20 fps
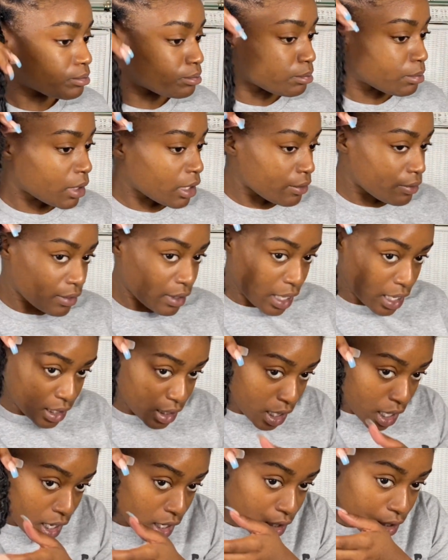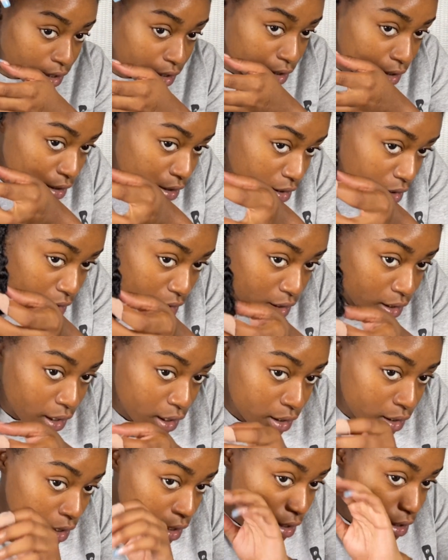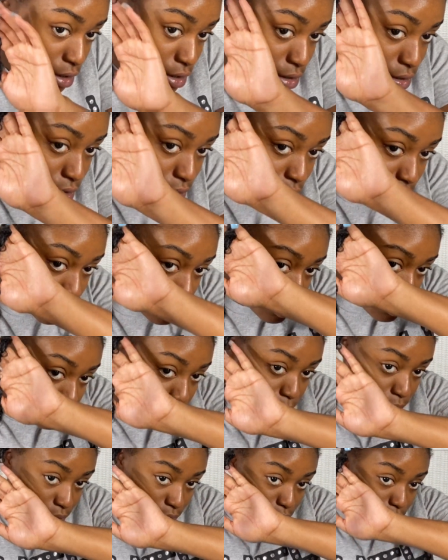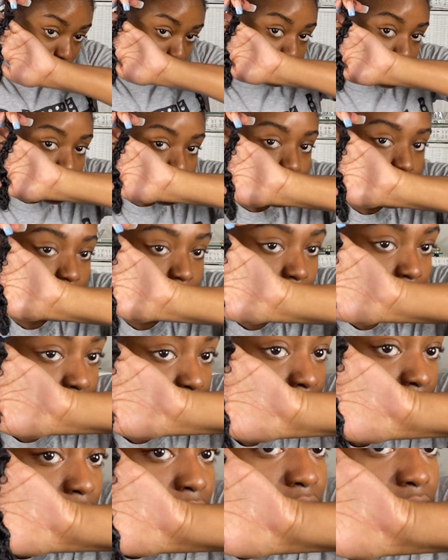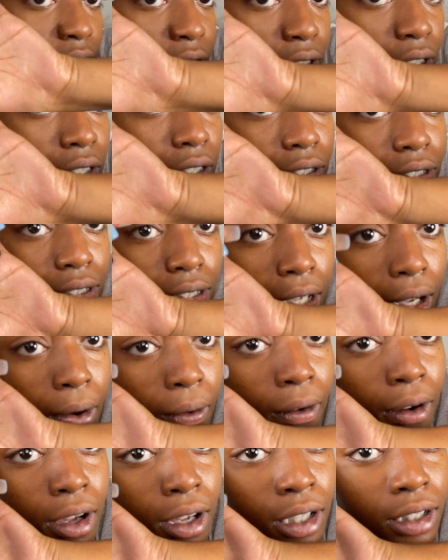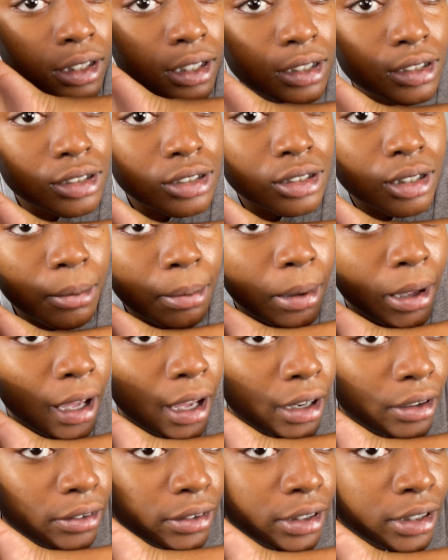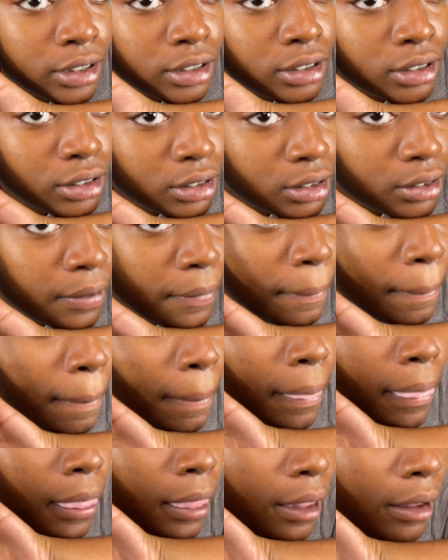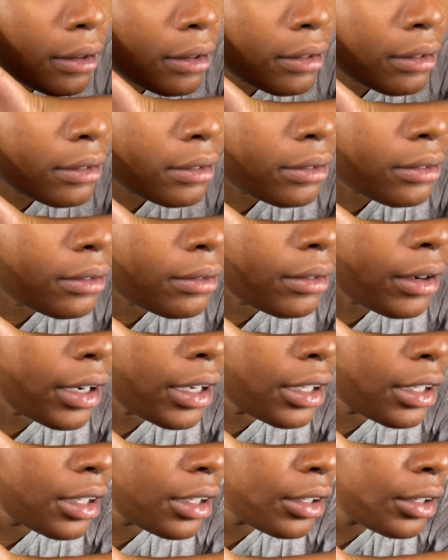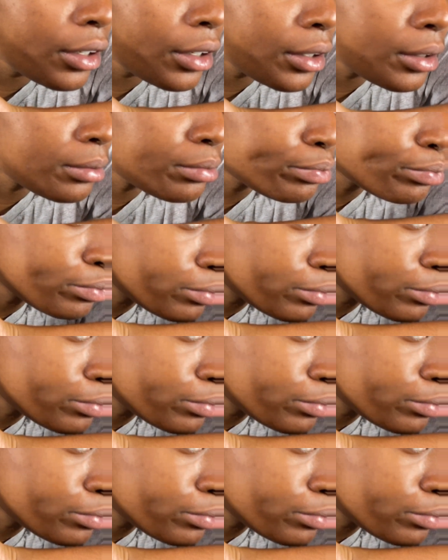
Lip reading: butterfly lock, and I think it's cute. I want y'all to really see it. So this is the pattern right here.